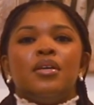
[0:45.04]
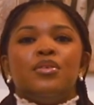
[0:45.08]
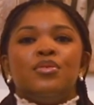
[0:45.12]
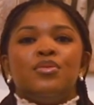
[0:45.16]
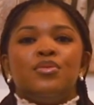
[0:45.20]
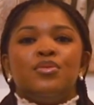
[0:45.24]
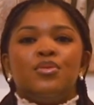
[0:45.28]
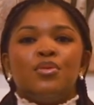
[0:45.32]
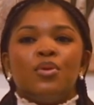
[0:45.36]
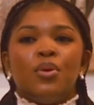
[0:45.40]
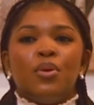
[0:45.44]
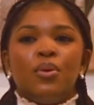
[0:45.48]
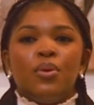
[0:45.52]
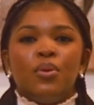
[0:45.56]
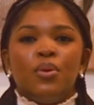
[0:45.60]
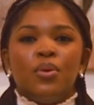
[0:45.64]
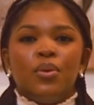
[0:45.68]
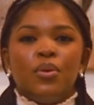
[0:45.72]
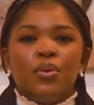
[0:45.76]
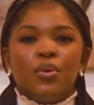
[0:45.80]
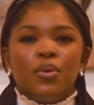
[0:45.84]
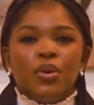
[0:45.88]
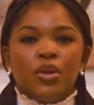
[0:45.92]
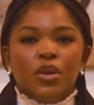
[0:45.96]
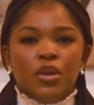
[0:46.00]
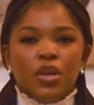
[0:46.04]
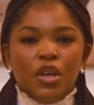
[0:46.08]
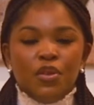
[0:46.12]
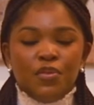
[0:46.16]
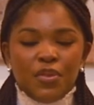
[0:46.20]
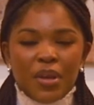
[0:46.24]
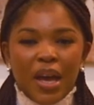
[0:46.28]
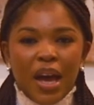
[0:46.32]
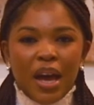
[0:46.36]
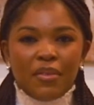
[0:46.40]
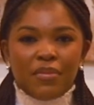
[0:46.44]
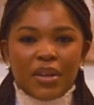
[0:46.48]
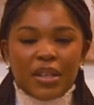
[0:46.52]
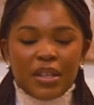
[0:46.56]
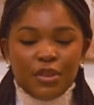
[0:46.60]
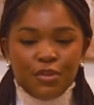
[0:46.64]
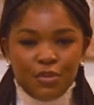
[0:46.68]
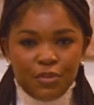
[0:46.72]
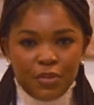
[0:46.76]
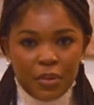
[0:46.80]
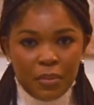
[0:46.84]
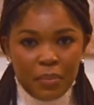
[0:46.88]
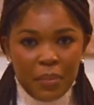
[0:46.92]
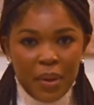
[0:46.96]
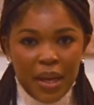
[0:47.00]
So, if you have an
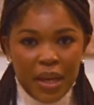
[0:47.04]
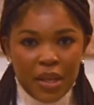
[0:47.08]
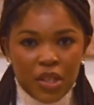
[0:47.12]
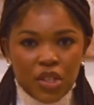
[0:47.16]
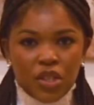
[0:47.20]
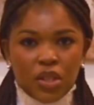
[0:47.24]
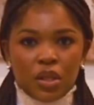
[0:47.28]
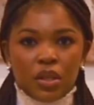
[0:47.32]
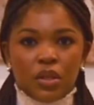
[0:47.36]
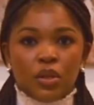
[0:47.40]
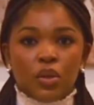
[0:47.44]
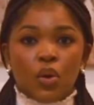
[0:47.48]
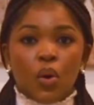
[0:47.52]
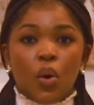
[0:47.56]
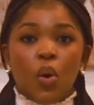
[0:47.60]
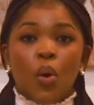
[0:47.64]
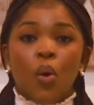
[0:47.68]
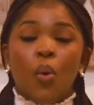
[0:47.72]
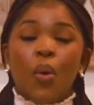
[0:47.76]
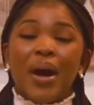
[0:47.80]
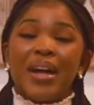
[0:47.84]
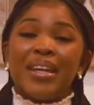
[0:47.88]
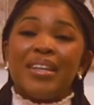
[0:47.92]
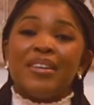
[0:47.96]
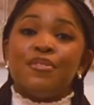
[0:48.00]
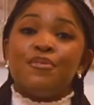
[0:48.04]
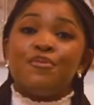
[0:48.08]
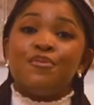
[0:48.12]
inflammation or an